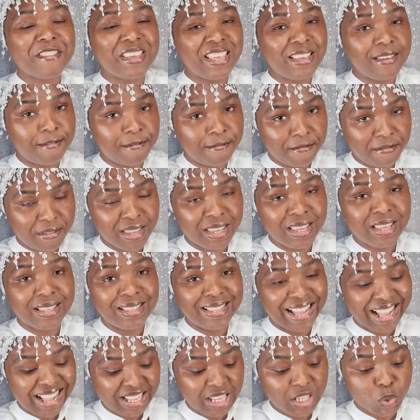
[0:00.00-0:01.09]
Fifi,
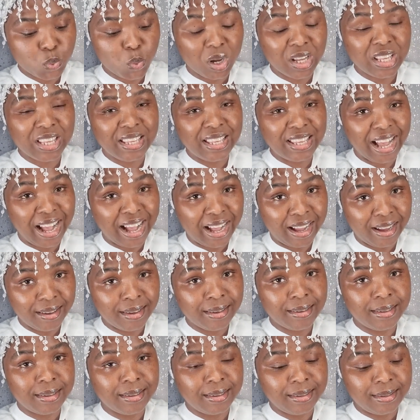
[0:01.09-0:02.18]
that is what Yah
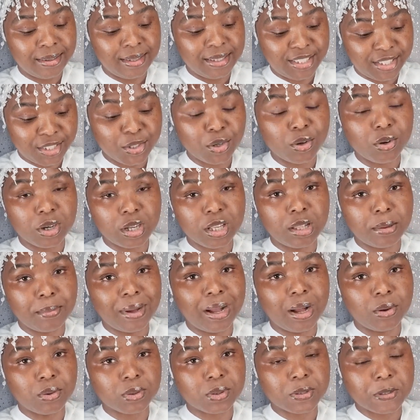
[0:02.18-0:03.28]
is talking
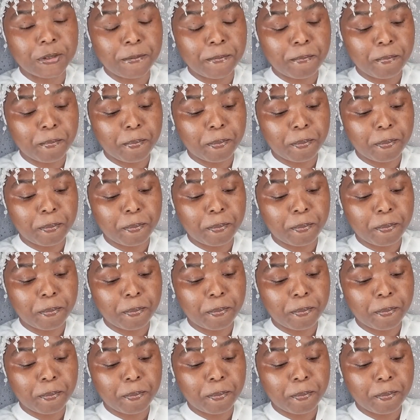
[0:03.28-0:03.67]
about.